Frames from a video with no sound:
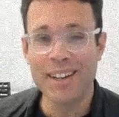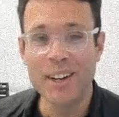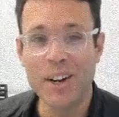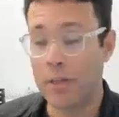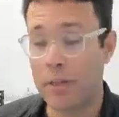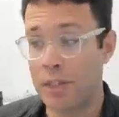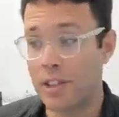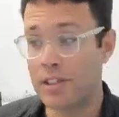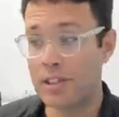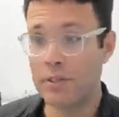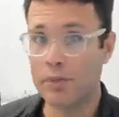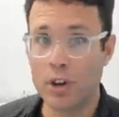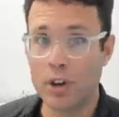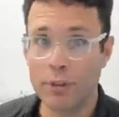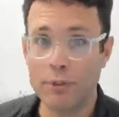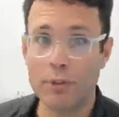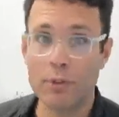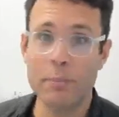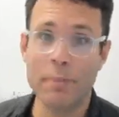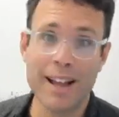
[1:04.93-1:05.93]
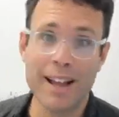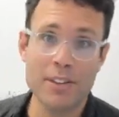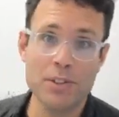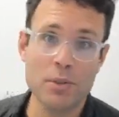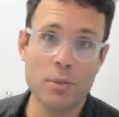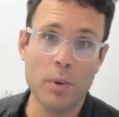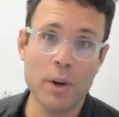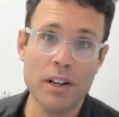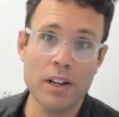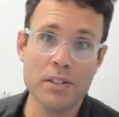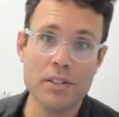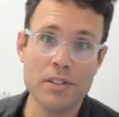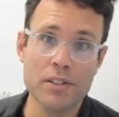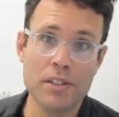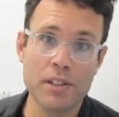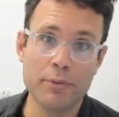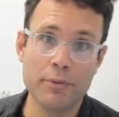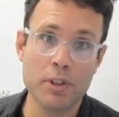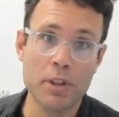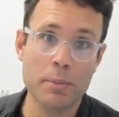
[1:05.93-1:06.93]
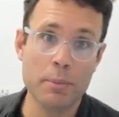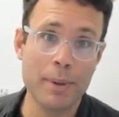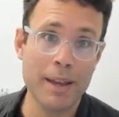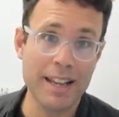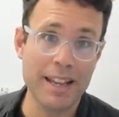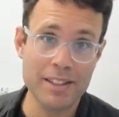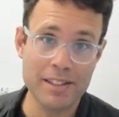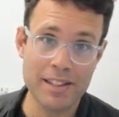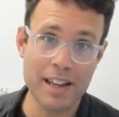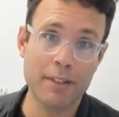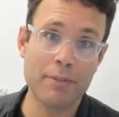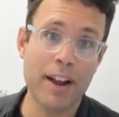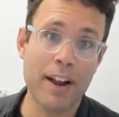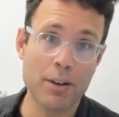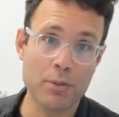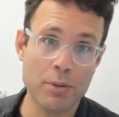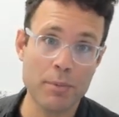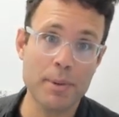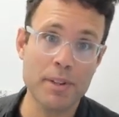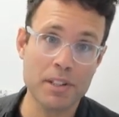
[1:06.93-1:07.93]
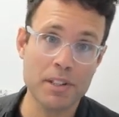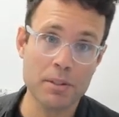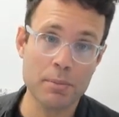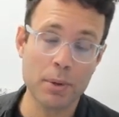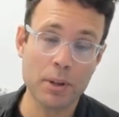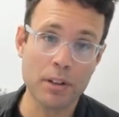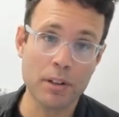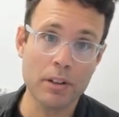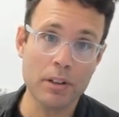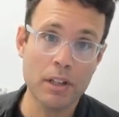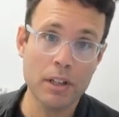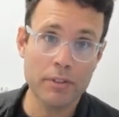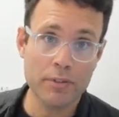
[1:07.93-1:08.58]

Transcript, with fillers: Things have gone from bad to worse for the big insect factory business model.